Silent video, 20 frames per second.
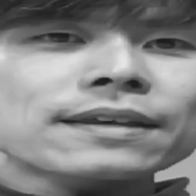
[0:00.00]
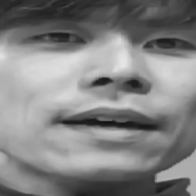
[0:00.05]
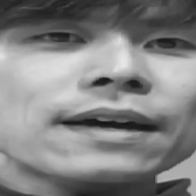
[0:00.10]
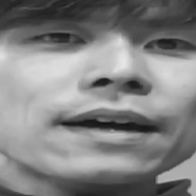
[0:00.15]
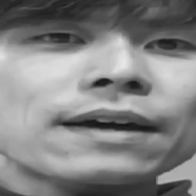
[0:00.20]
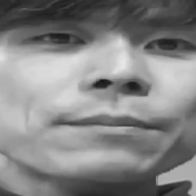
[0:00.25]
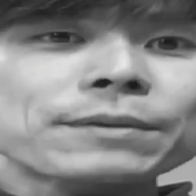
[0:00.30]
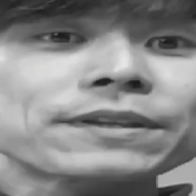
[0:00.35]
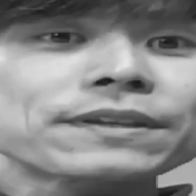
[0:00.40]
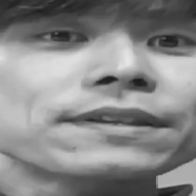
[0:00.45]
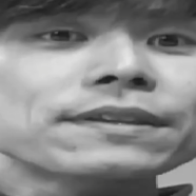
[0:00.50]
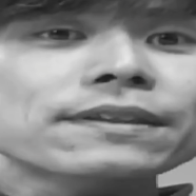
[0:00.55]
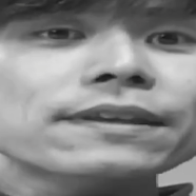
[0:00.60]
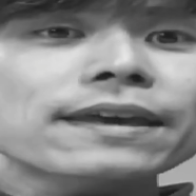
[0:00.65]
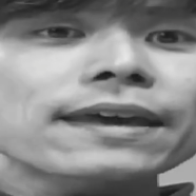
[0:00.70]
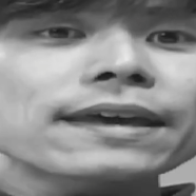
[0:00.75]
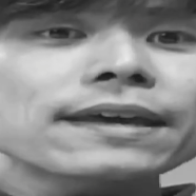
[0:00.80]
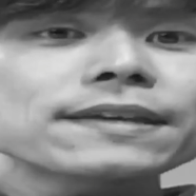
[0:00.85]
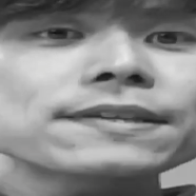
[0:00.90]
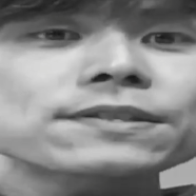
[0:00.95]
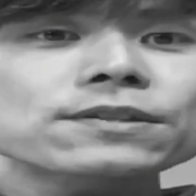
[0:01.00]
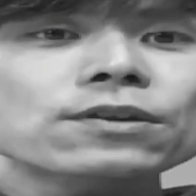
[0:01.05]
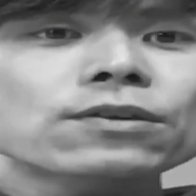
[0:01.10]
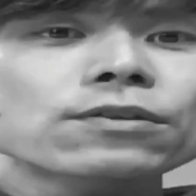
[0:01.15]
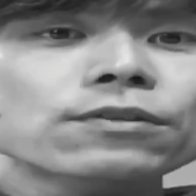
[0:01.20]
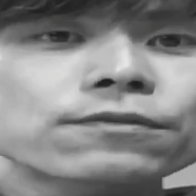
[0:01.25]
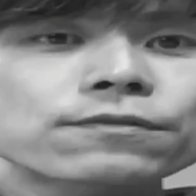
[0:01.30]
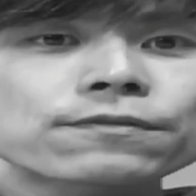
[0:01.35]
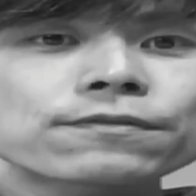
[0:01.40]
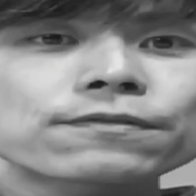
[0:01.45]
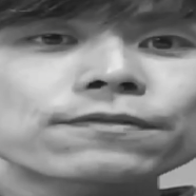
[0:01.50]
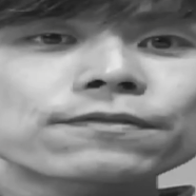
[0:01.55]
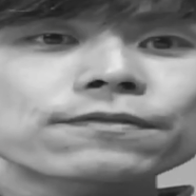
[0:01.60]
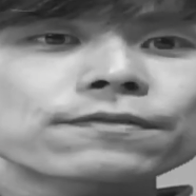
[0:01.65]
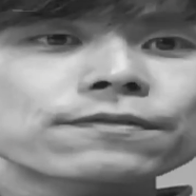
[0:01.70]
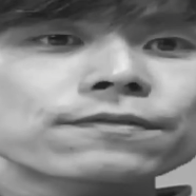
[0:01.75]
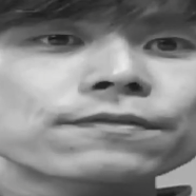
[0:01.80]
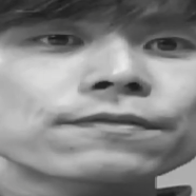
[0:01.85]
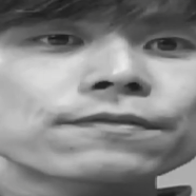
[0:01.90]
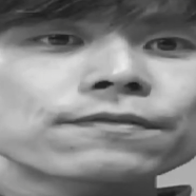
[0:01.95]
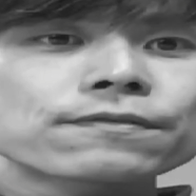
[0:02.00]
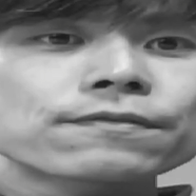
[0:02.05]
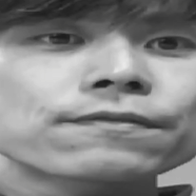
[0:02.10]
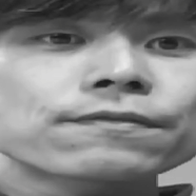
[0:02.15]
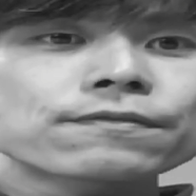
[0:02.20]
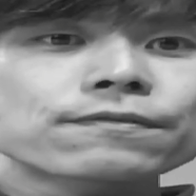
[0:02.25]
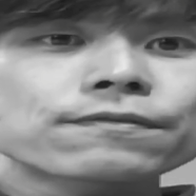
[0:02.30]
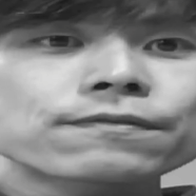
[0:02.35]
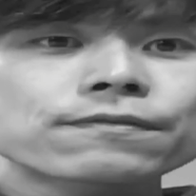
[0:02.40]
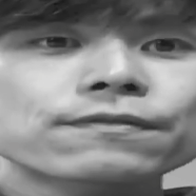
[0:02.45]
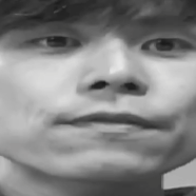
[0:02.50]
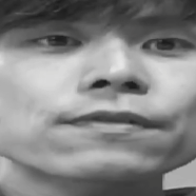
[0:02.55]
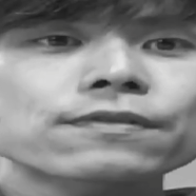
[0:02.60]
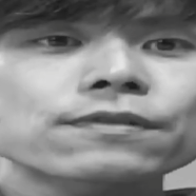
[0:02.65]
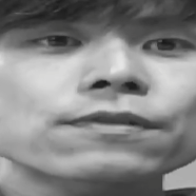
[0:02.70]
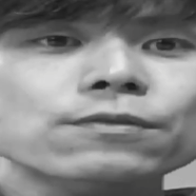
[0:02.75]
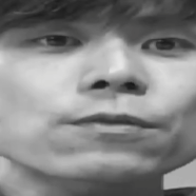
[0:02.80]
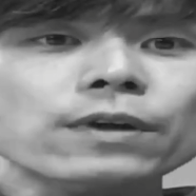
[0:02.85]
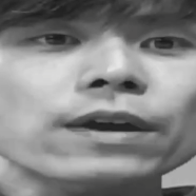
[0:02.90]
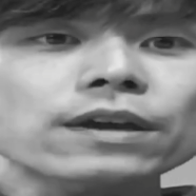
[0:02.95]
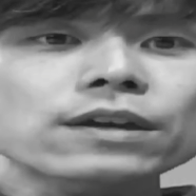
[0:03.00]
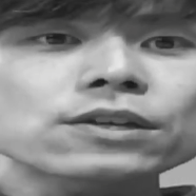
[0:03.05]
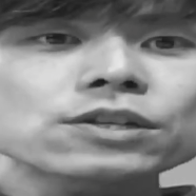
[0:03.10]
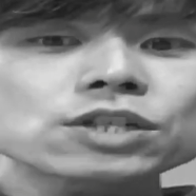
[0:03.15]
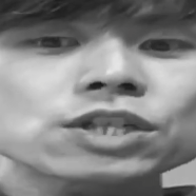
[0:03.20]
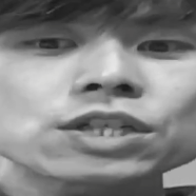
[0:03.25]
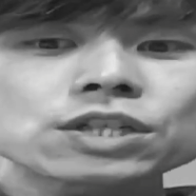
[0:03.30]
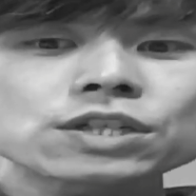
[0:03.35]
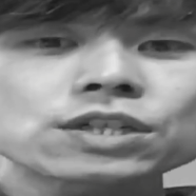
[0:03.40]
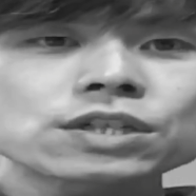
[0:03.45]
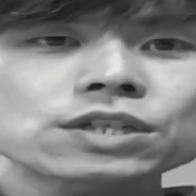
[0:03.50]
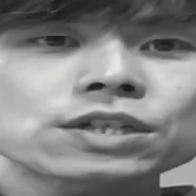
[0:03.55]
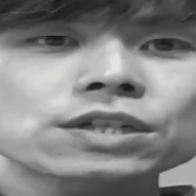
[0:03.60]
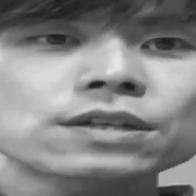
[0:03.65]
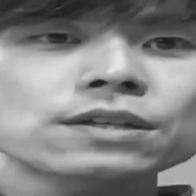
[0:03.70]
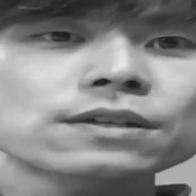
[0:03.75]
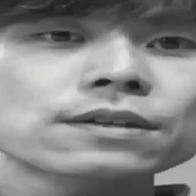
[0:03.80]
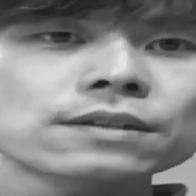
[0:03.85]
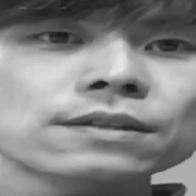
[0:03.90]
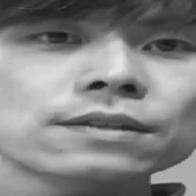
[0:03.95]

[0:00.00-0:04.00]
but in the case of thresh,